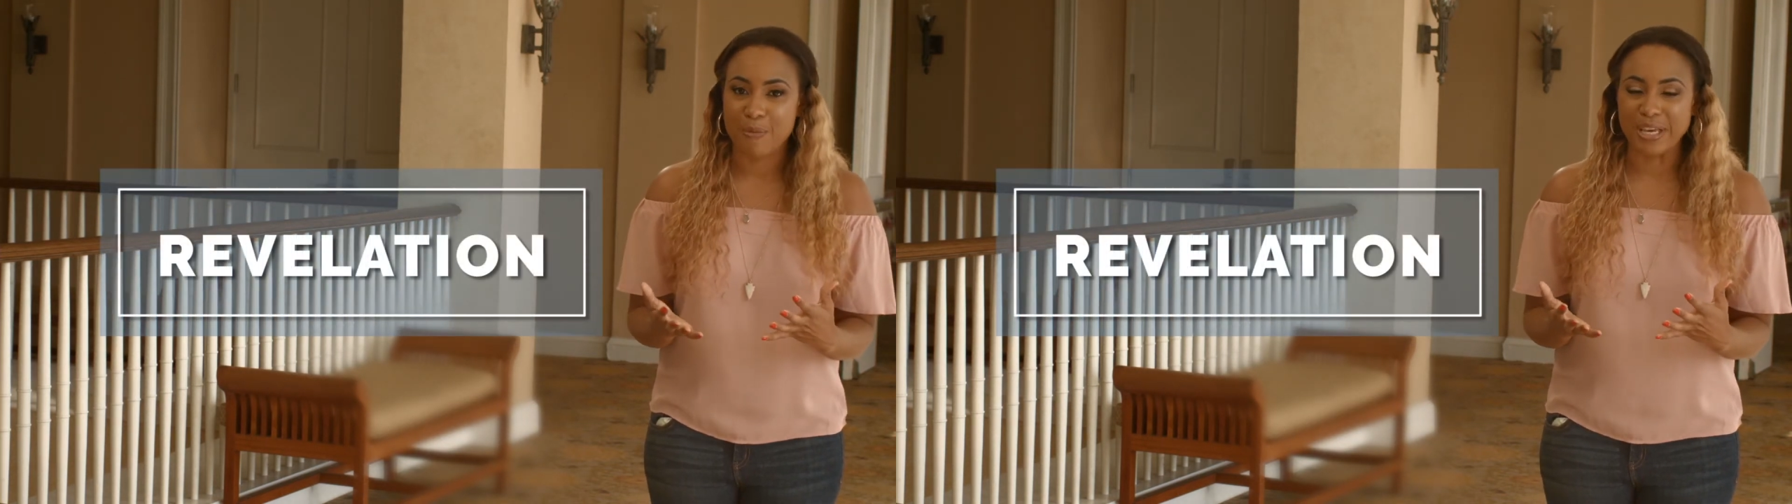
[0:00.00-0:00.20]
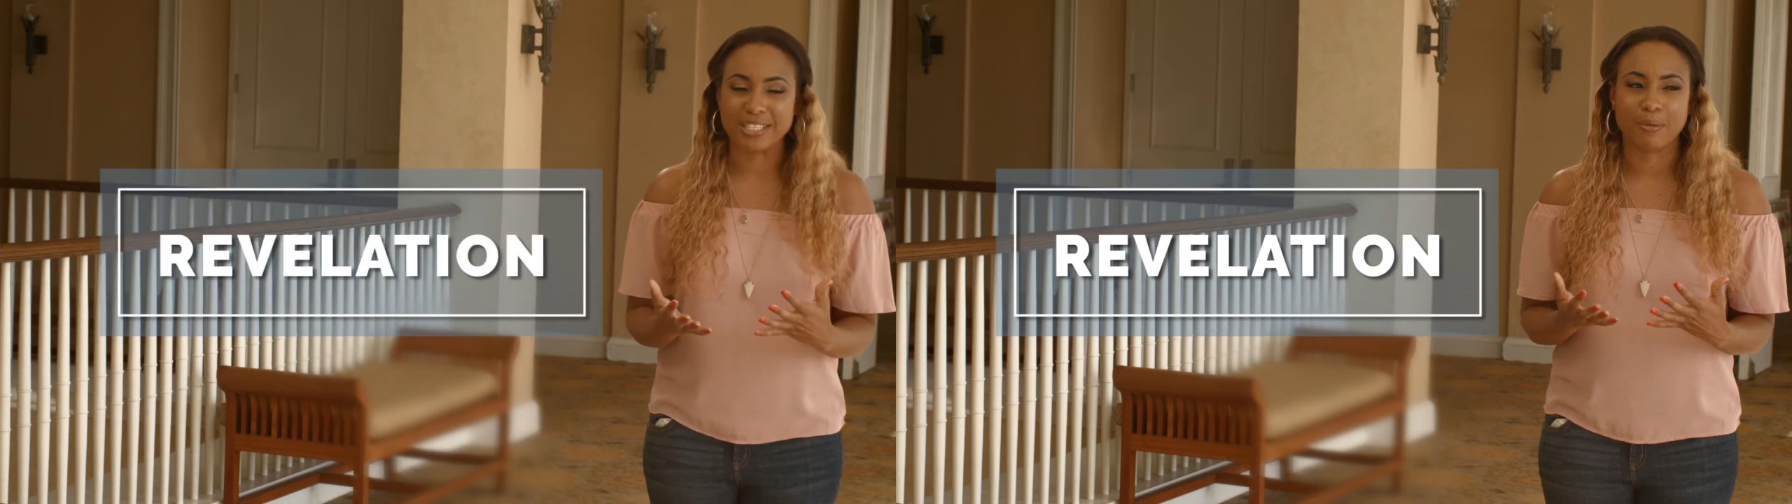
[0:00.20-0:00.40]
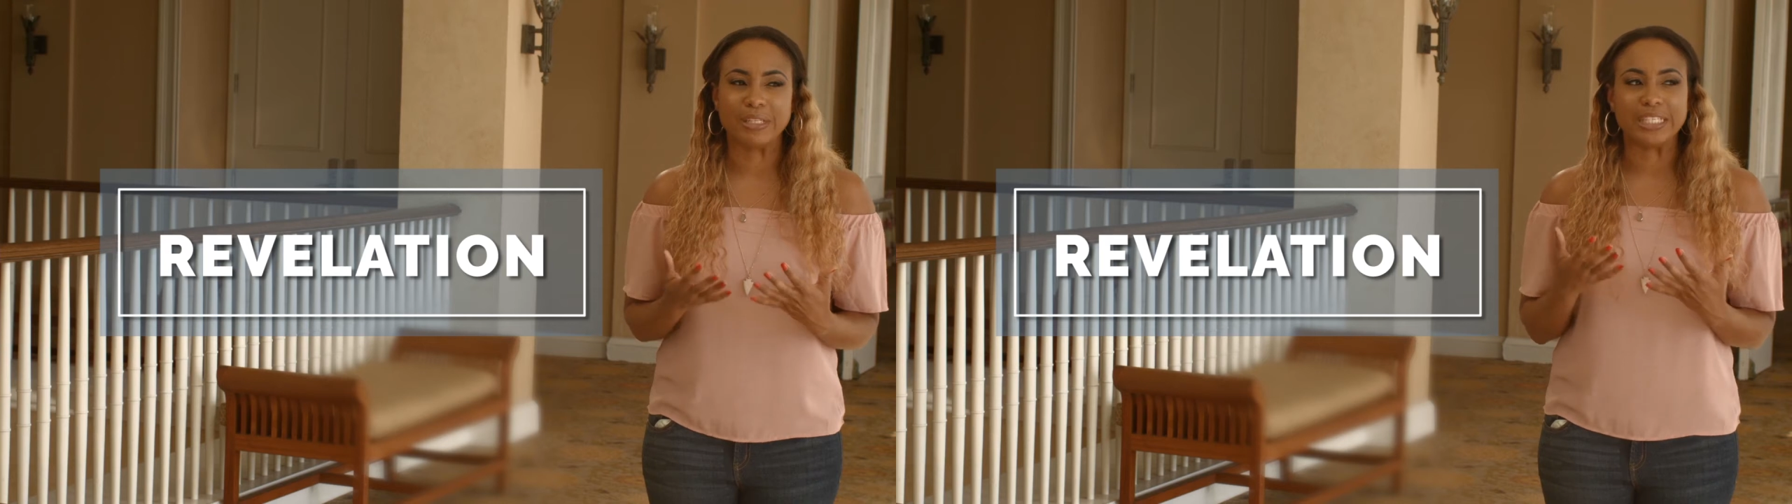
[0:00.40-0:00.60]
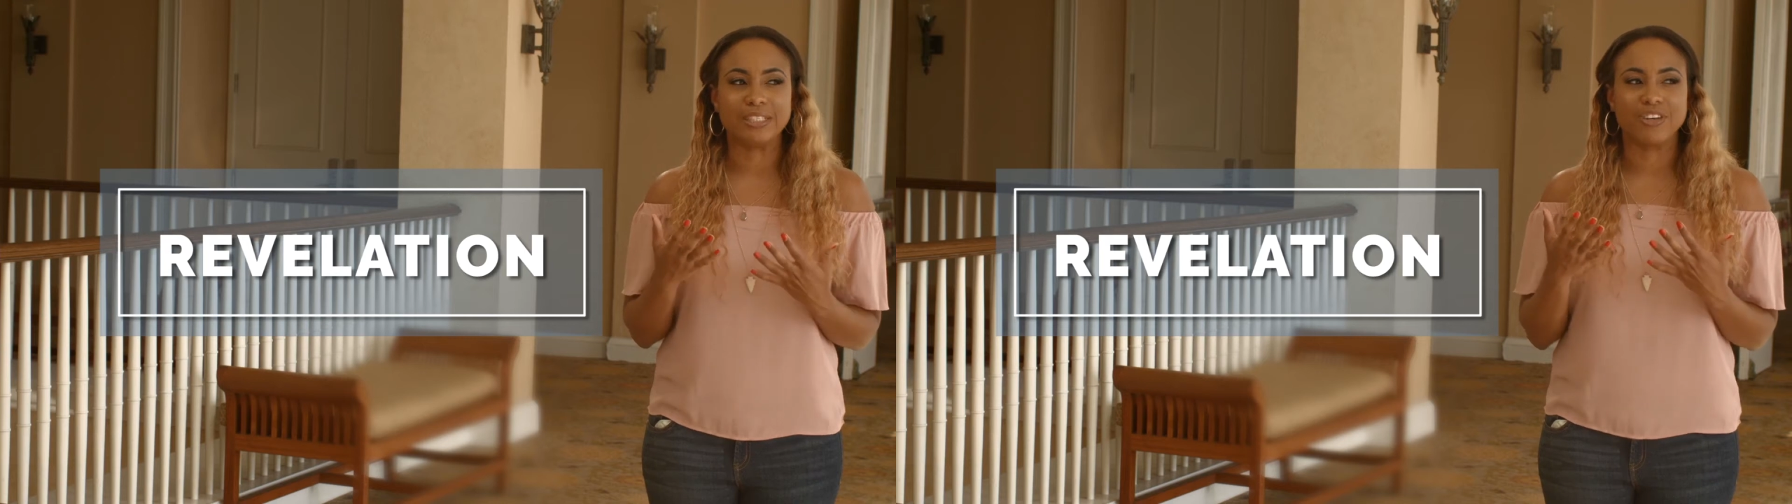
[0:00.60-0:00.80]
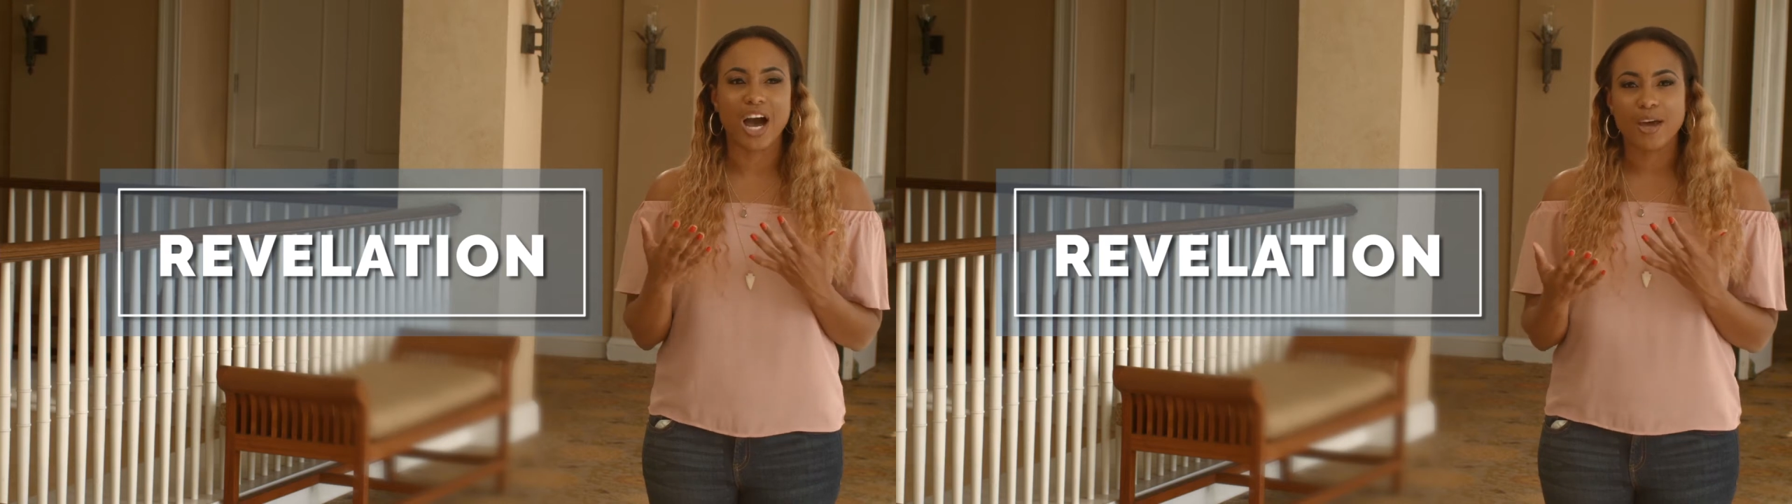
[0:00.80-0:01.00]
because I
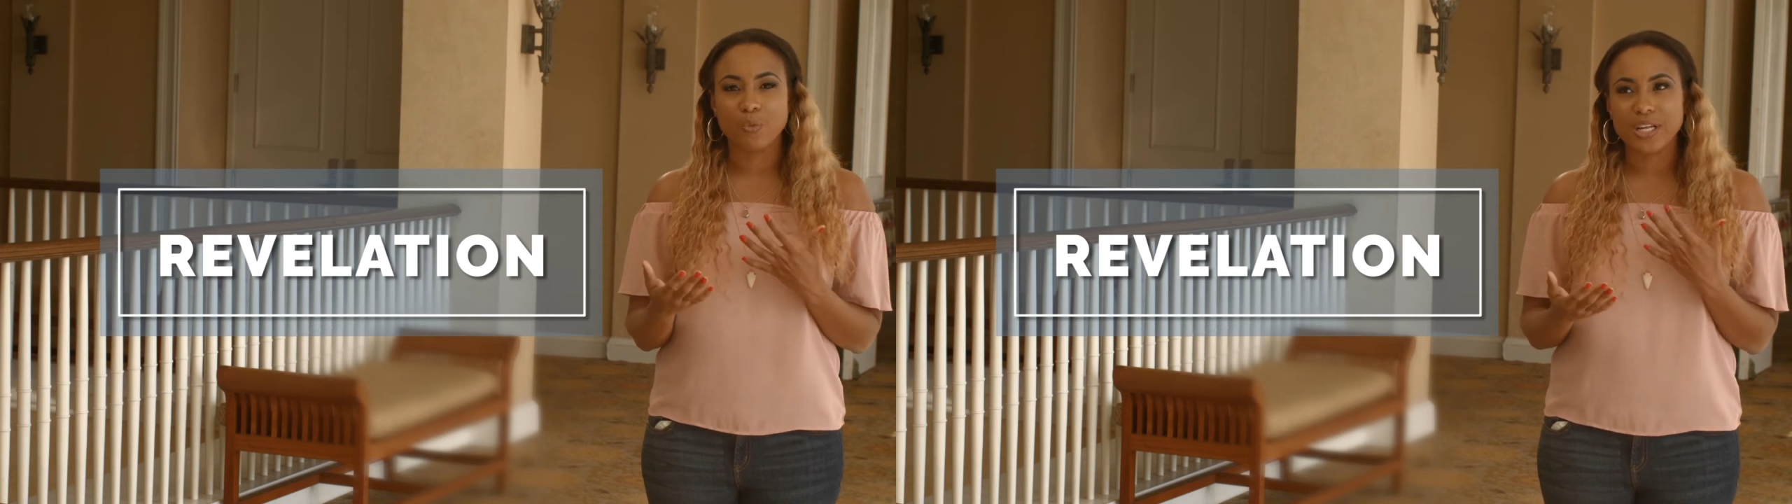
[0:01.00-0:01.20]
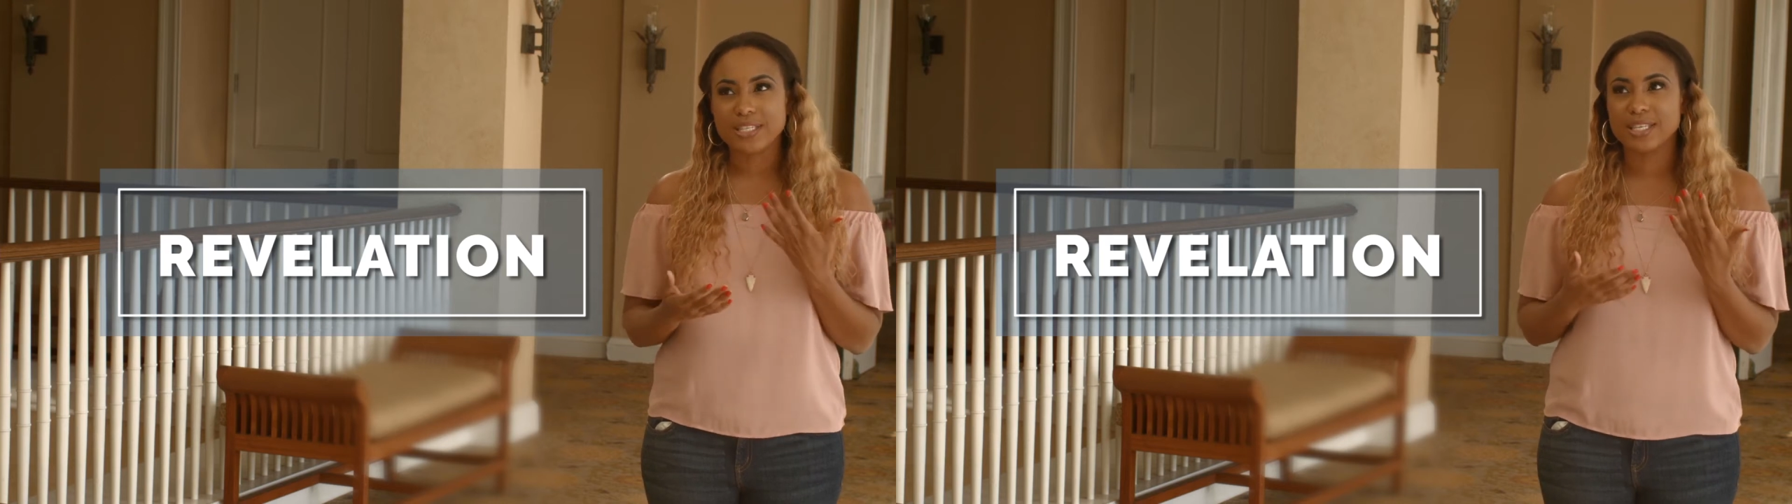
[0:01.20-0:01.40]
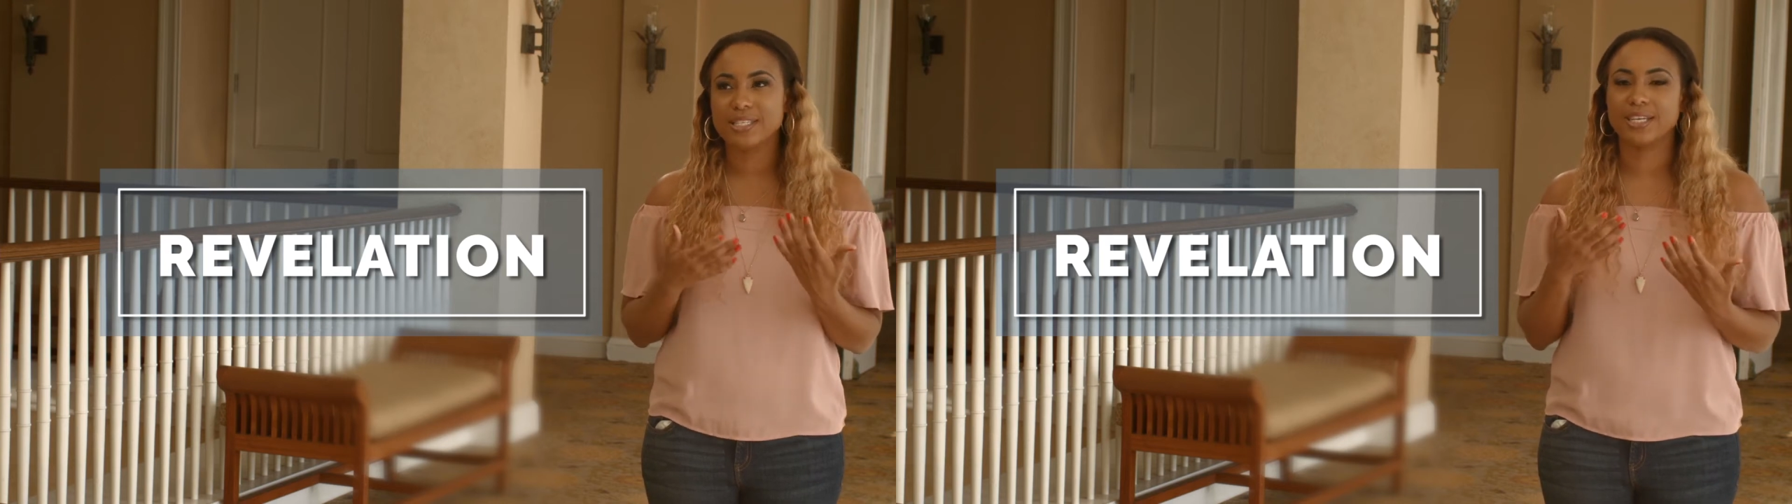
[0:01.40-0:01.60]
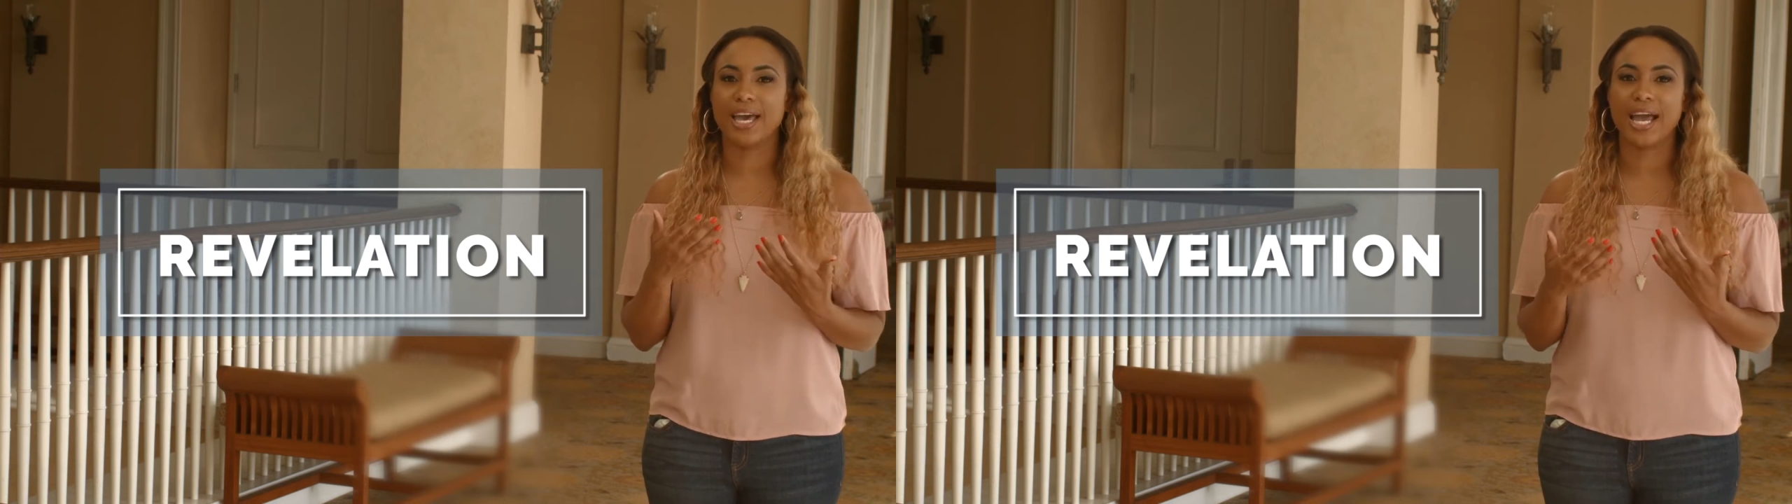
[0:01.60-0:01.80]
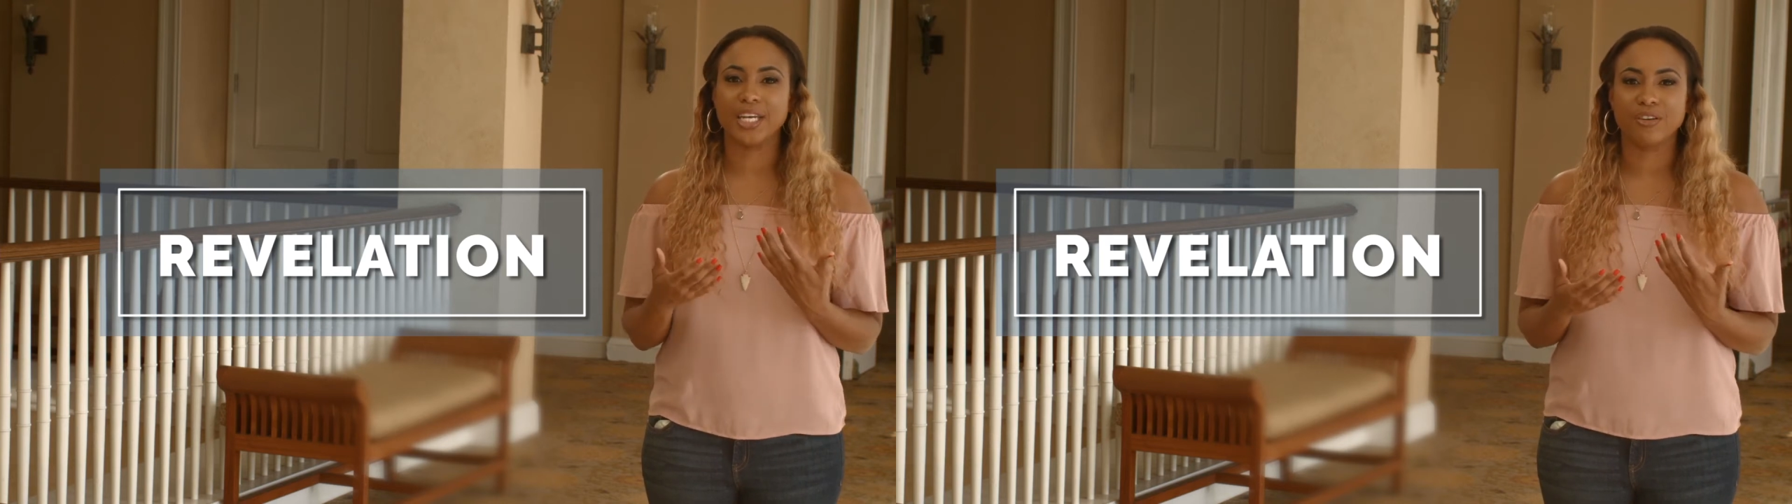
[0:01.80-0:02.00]
believe God wants us to
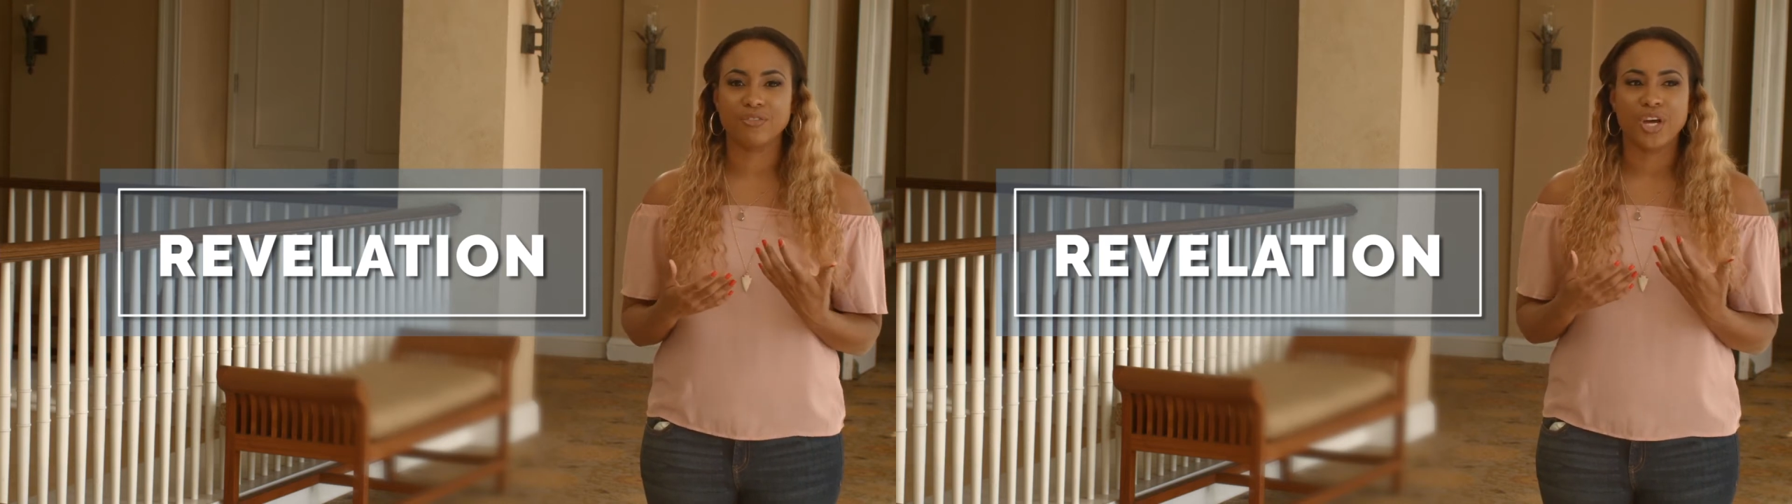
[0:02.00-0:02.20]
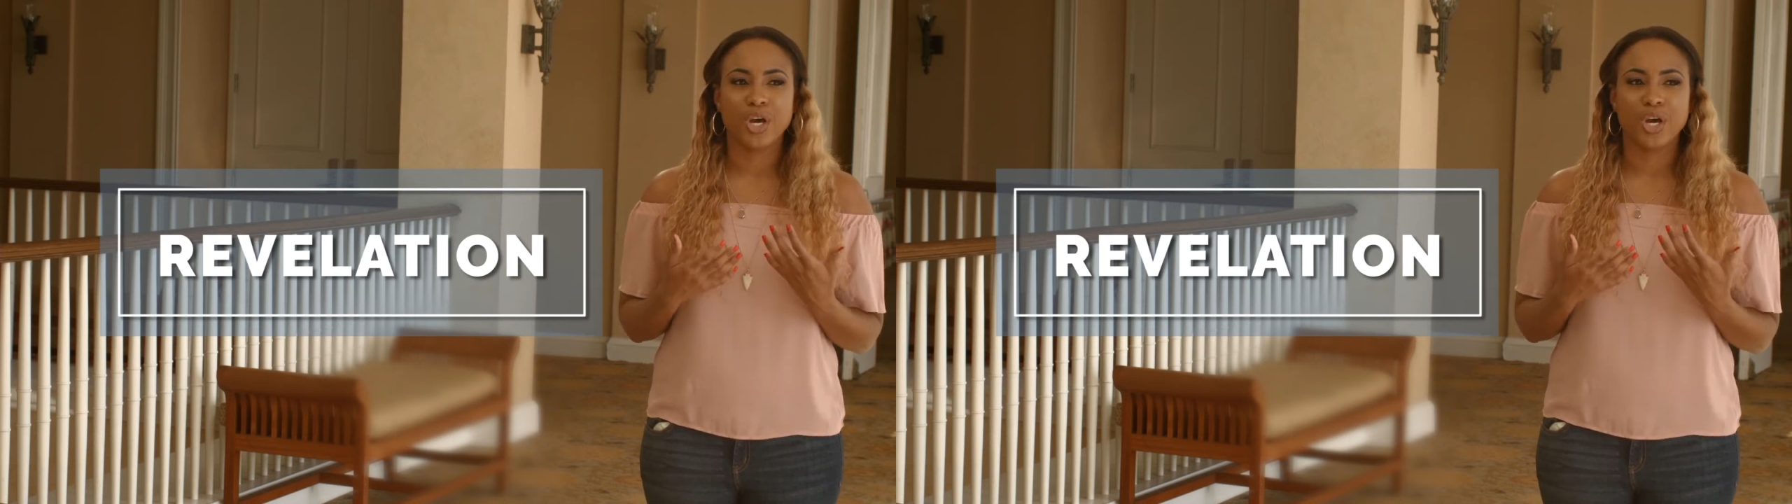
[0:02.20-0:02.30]
kind of